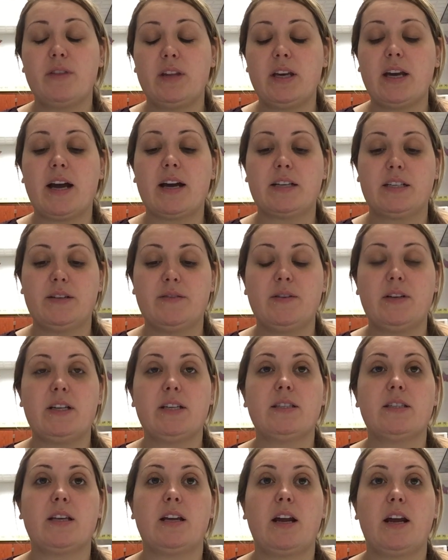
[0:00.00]
the
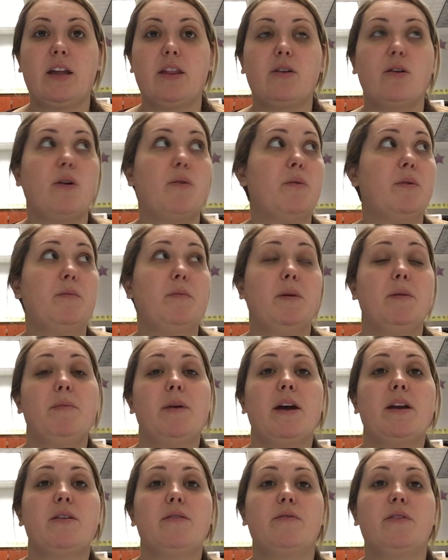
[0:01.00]
activities that I thought would be
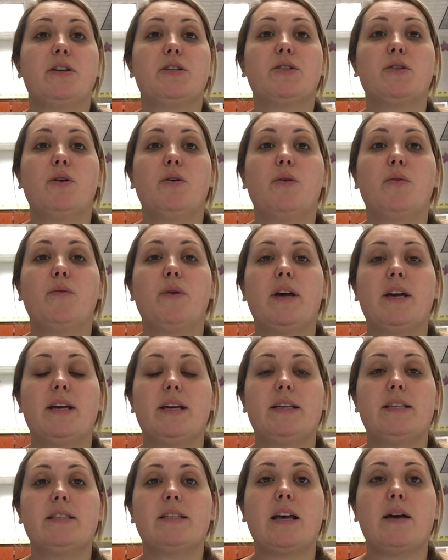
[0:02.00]
beneficial
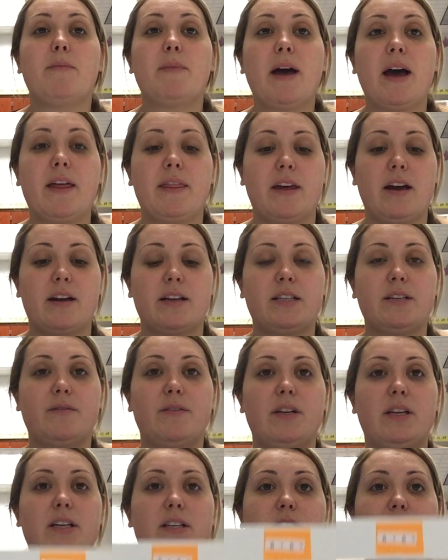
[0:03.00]
is a math
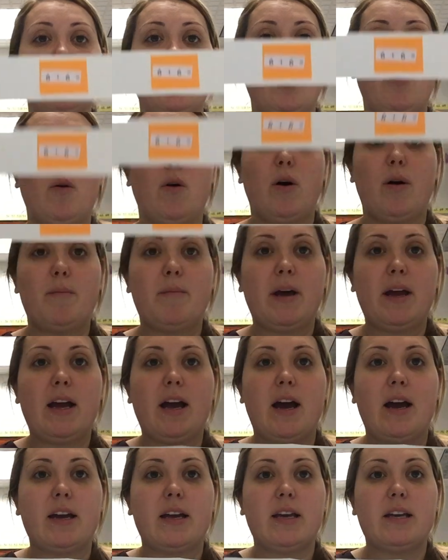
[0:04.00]
activity. So on my
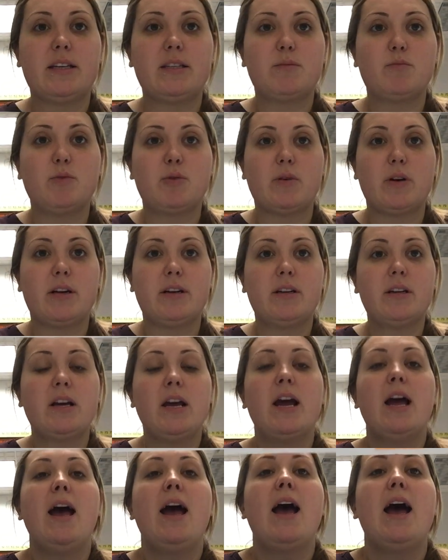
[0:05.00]
eye gaze board
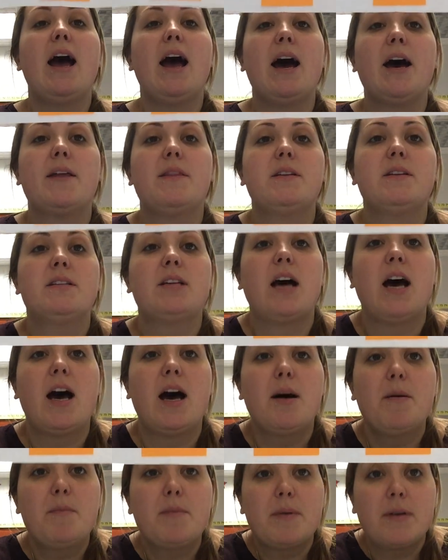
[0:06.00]
at the
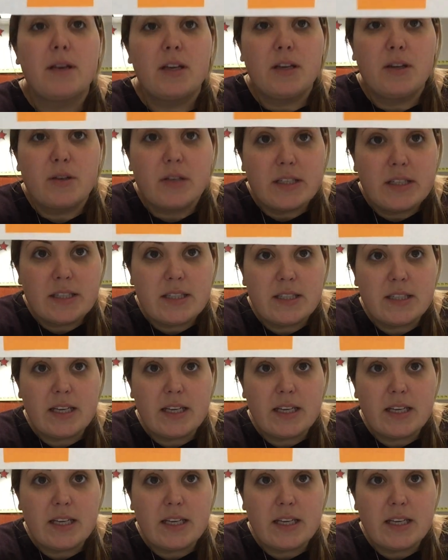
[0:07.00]
top, you can